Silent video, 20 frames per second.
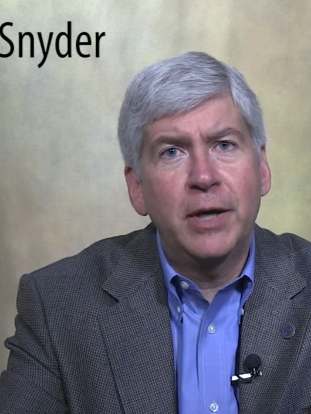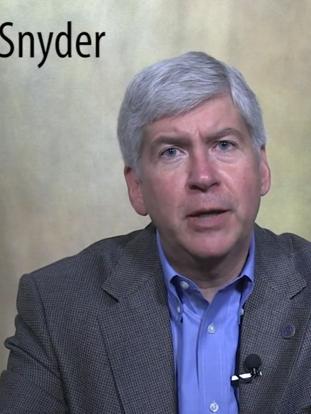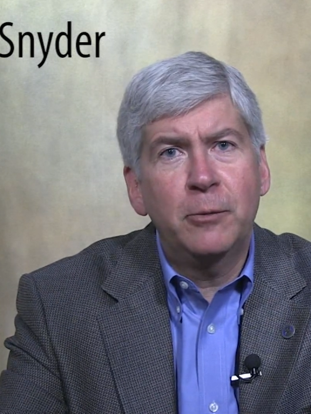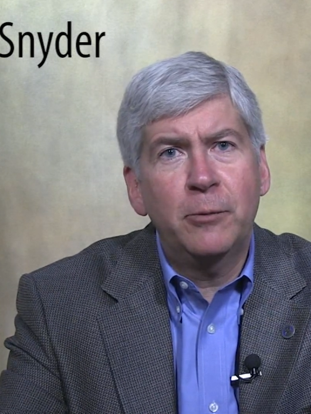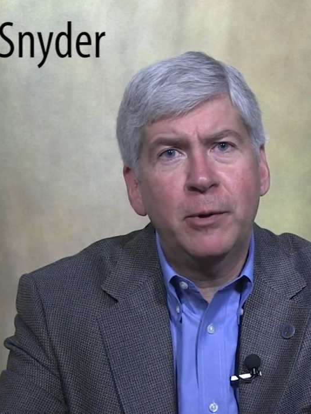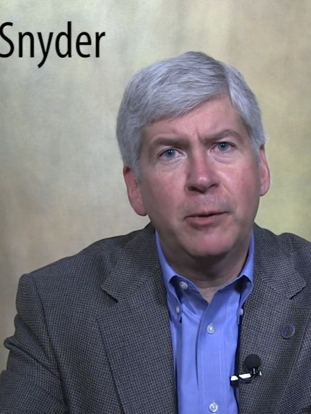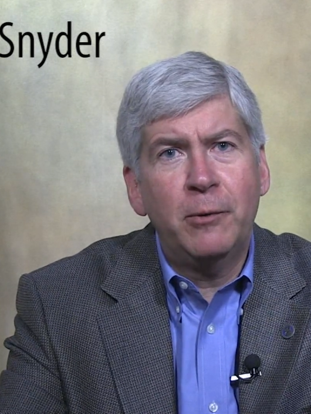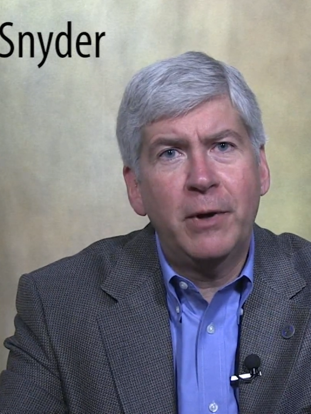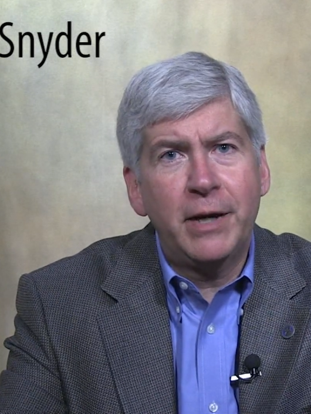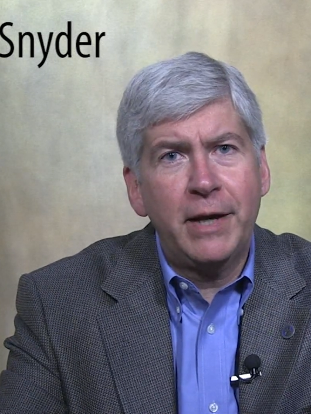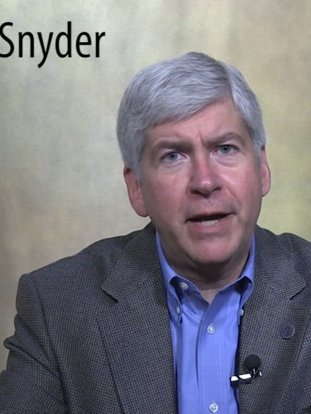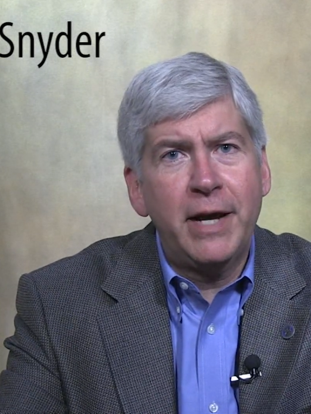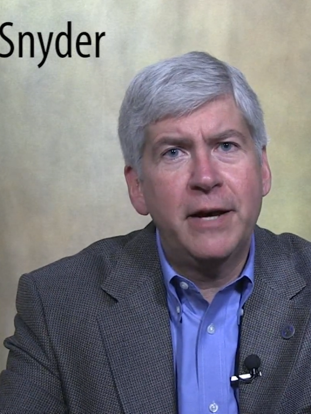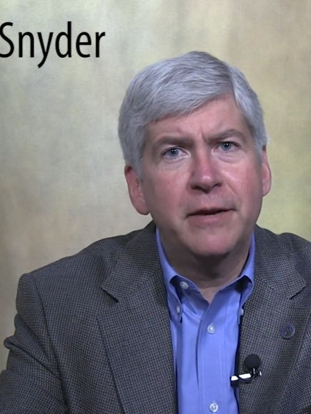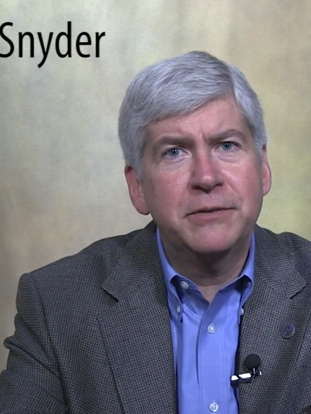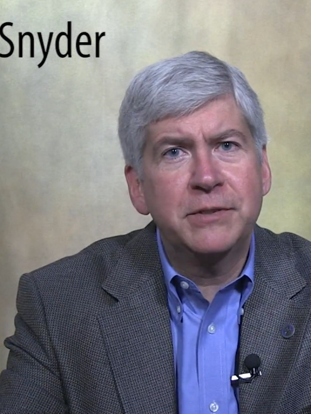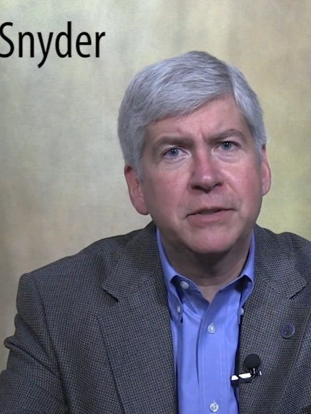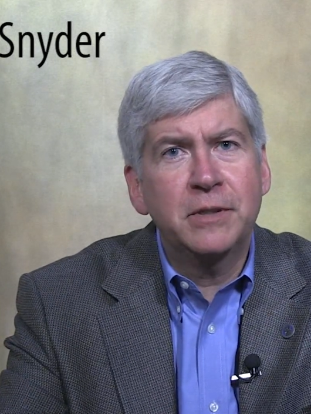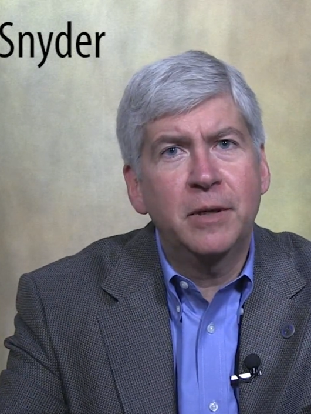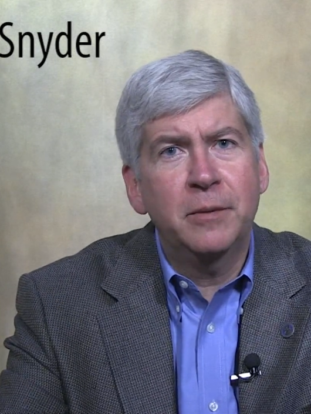And we want to
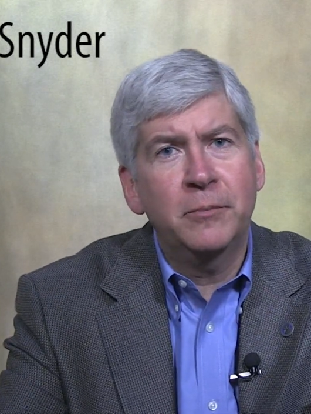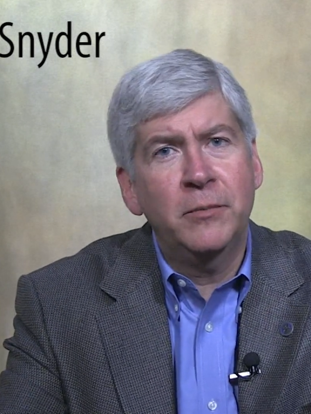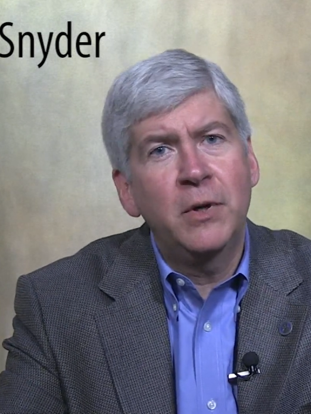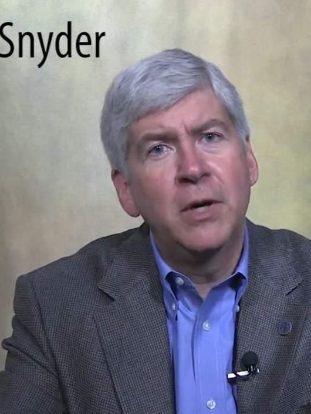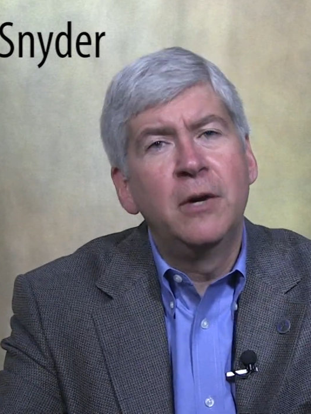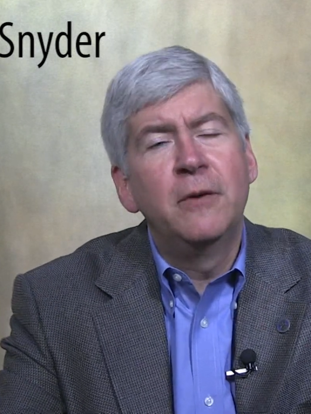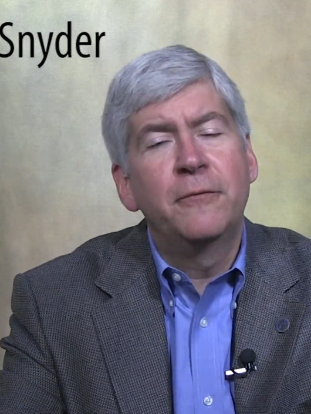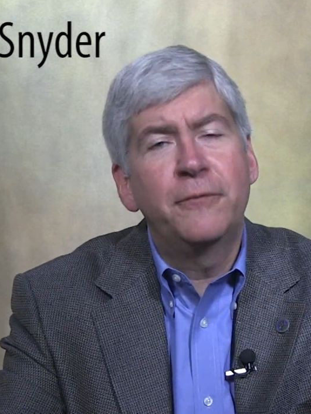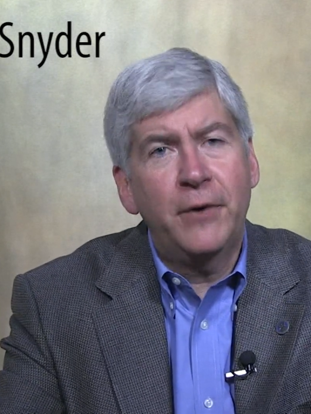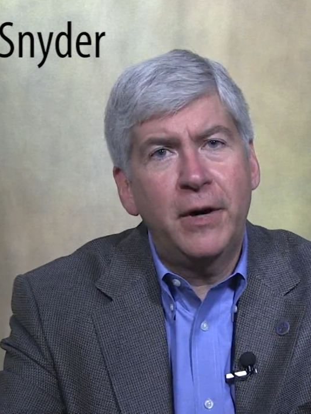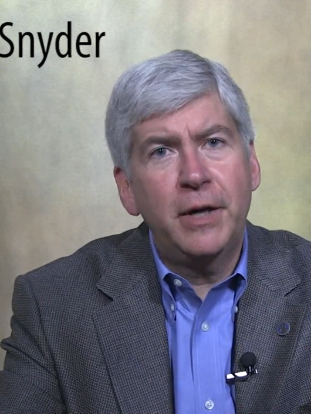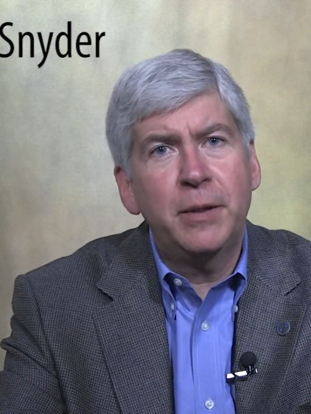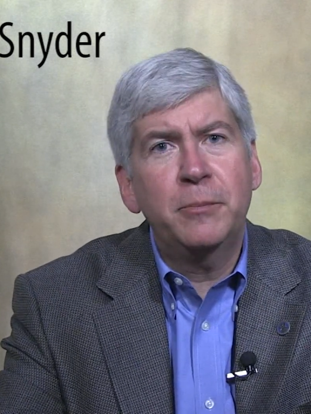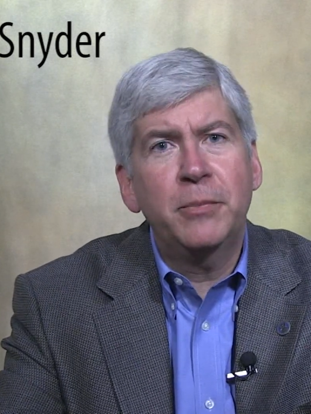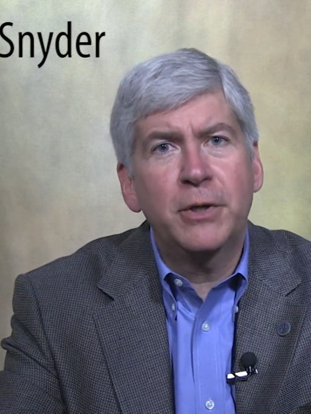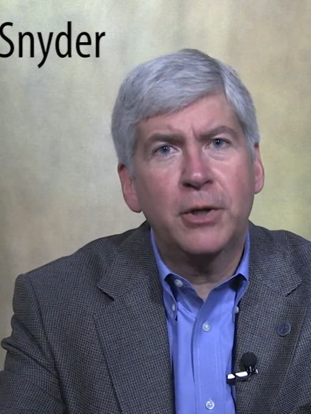have some fun,